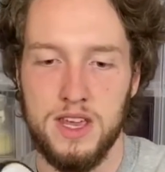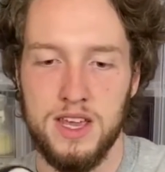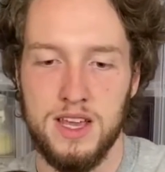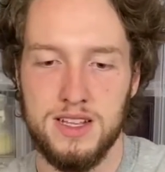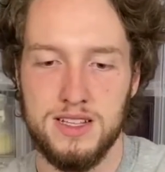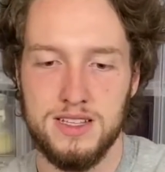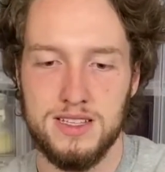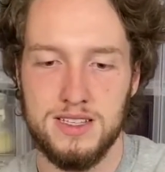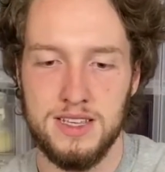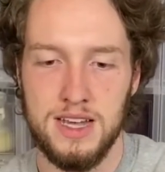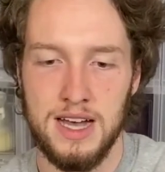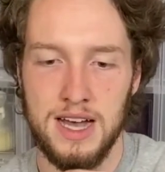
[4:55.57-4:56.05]

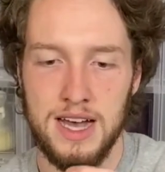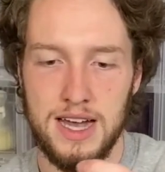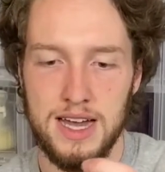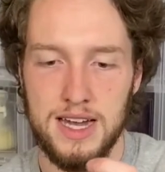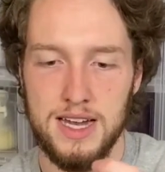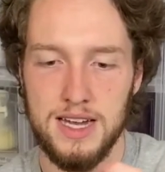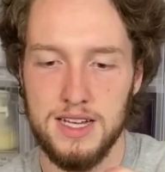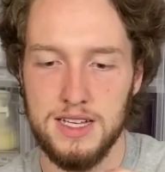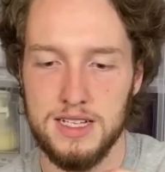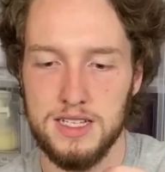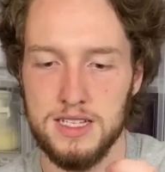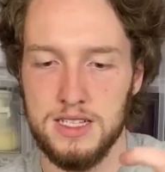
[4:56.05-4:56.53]

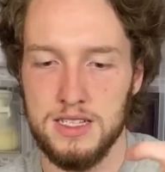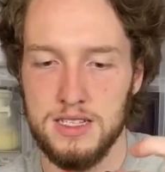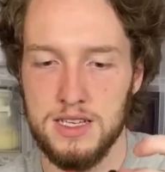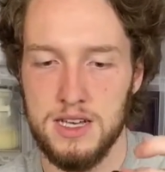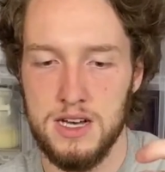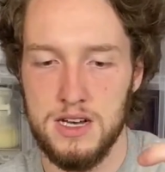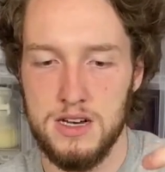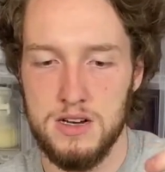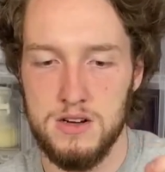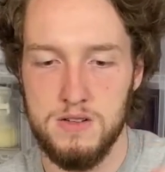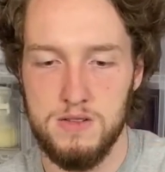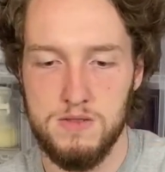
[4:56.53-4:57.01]
inside.
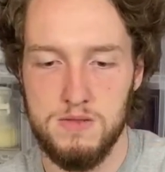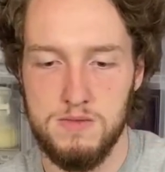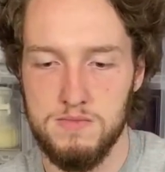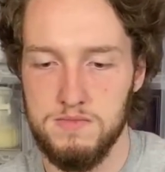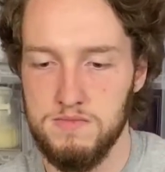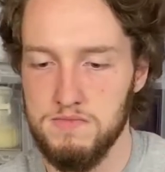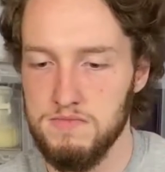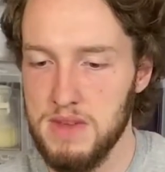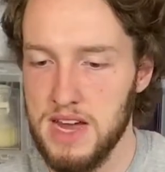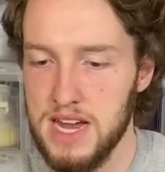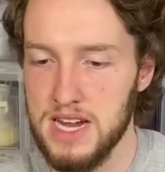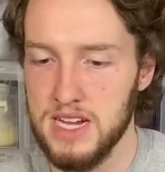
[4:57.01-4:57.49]
So
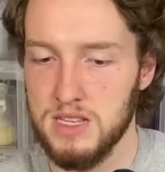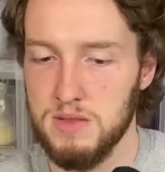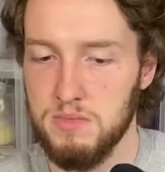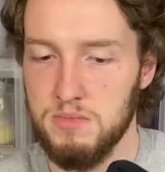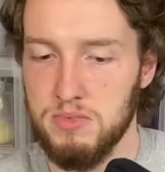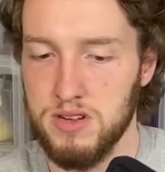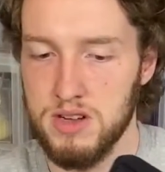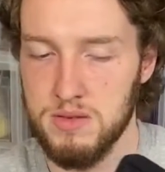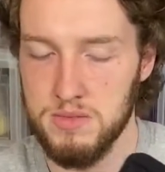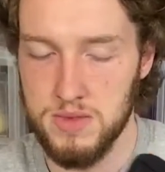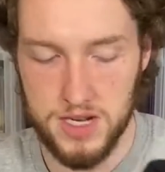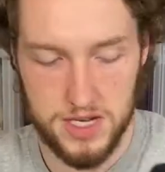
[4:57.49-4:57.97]
that is
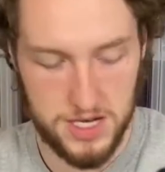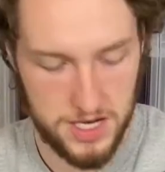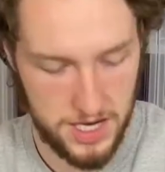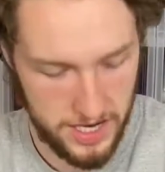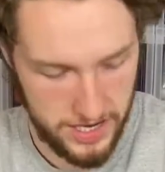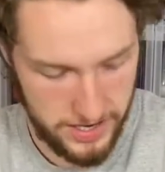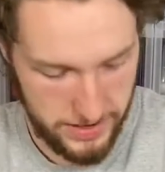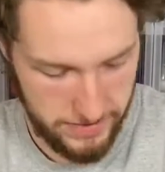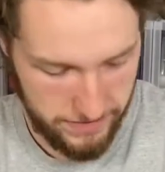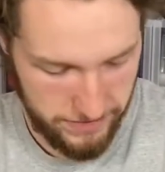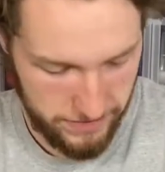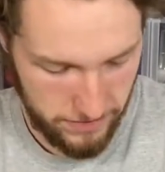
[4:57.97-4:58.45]
pretty much
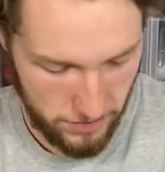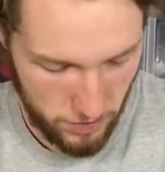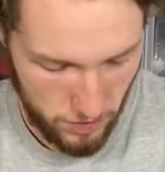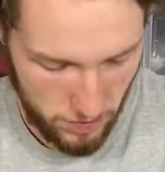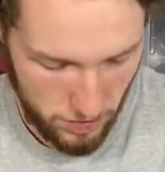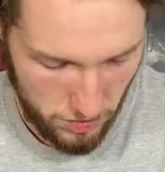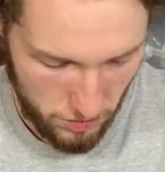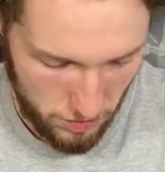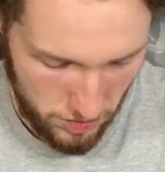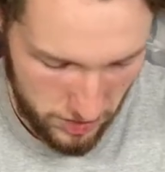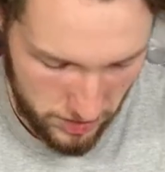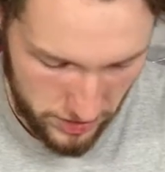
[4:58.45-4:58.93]
it for
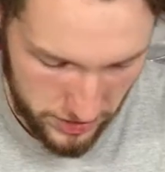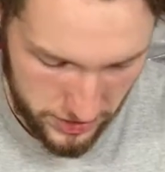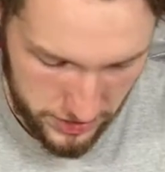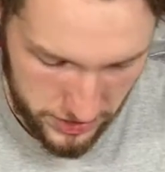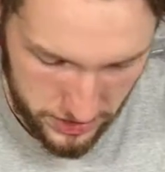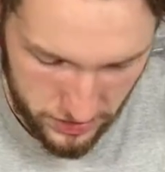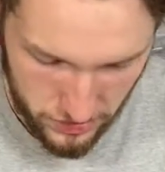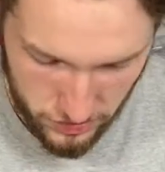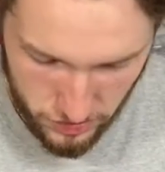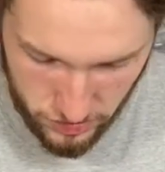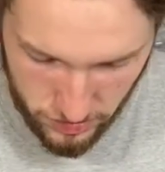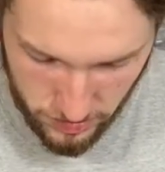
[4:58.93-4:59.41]
what the
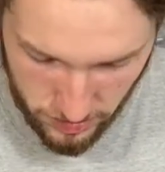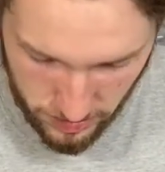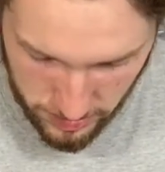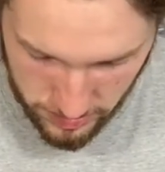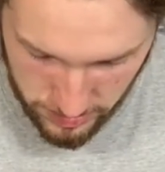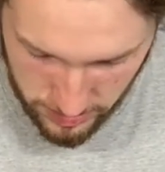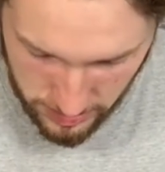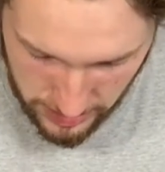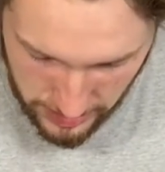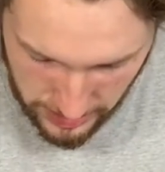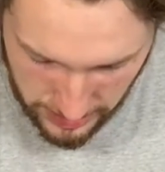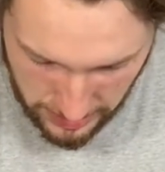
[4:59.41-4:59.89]
shoe looks
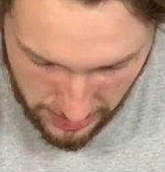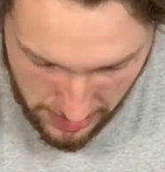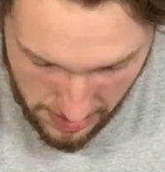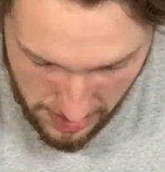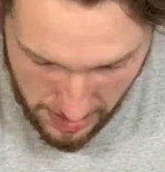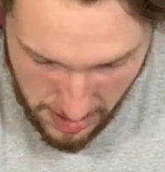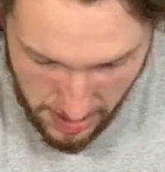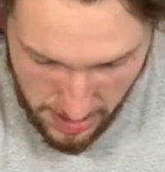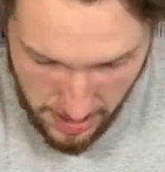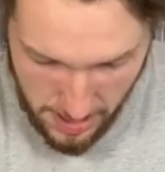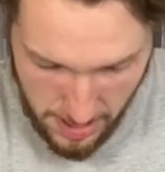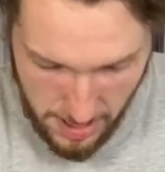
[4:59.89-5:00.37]
like.
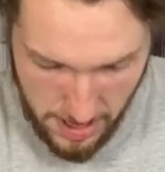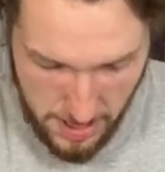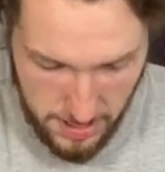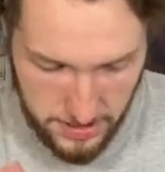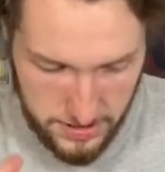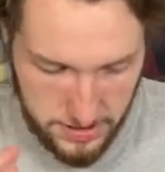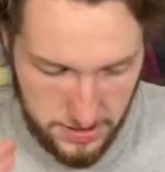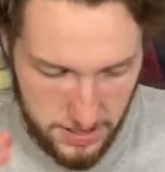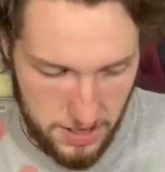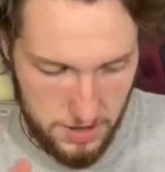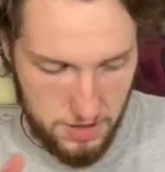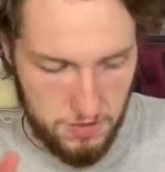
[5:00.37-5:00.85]

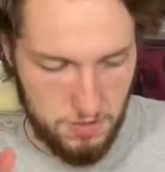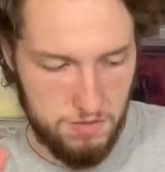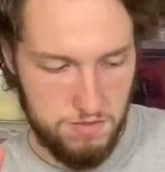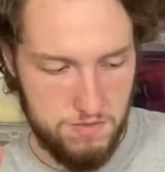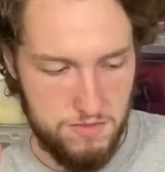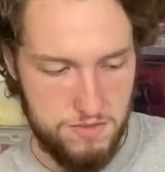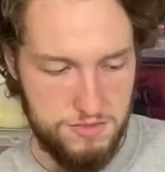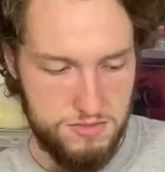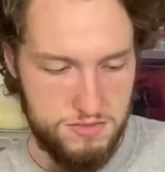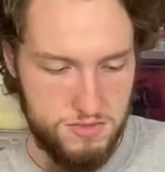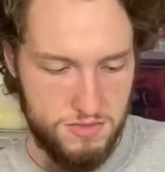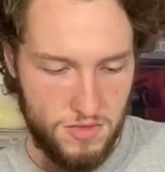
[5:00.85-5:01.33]
So
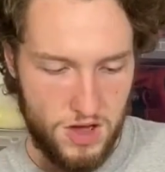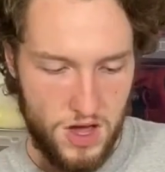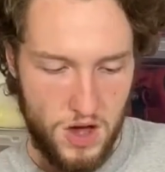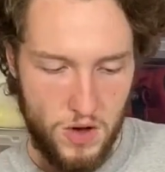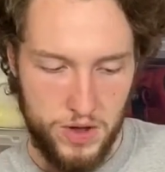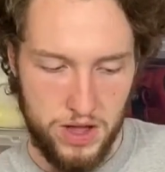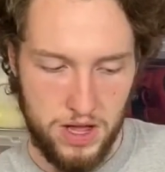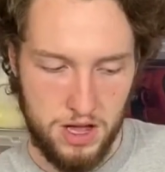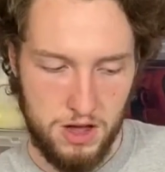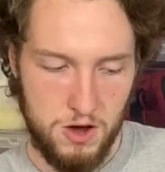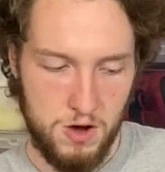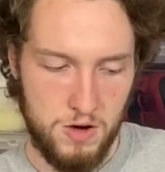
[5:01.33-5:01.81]

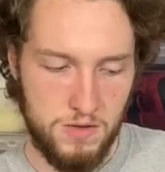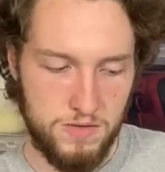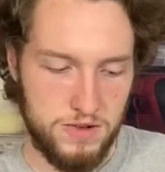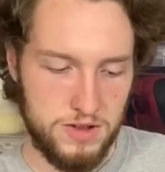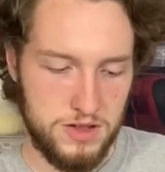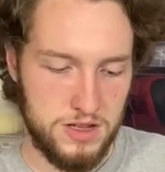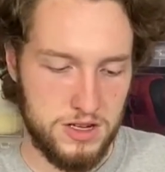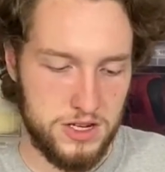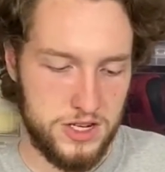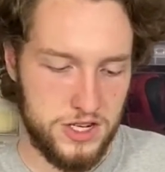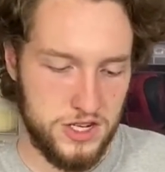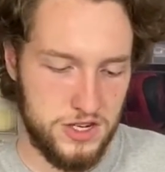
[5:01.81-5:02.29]
going over the
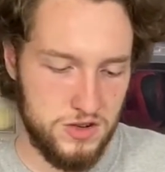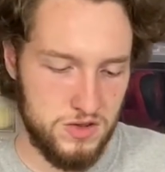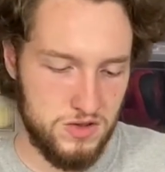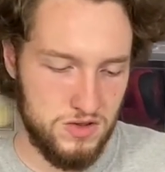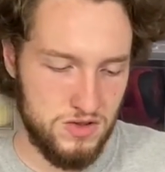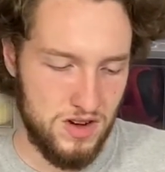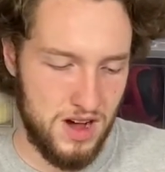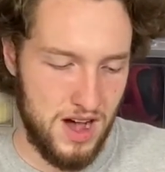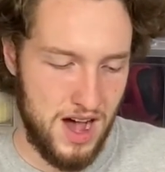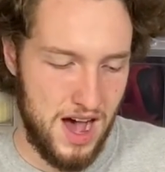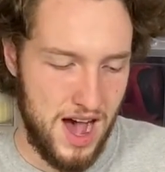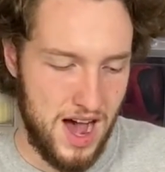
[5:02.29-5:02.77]
shoe,
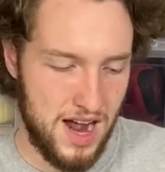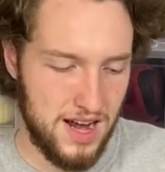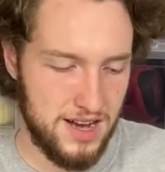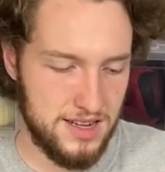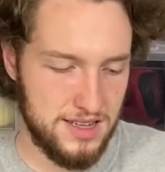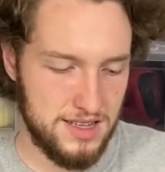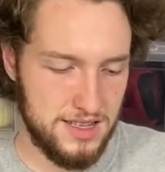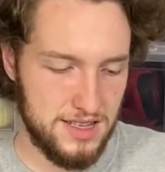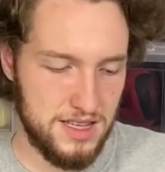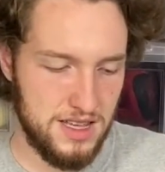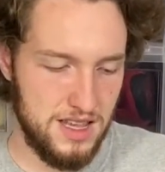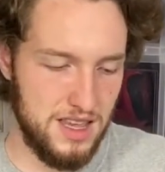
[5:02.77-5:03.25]

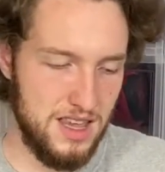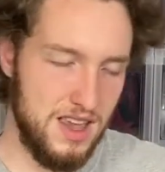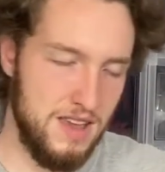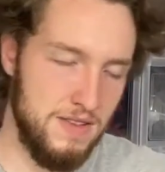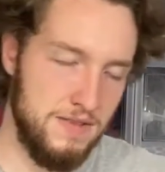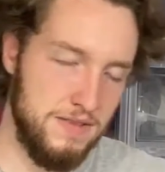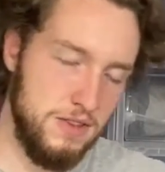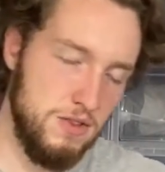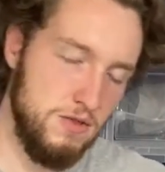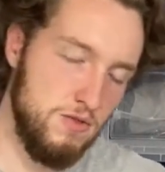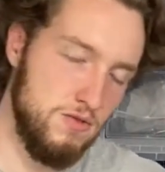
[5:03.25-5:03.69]
honestly, if you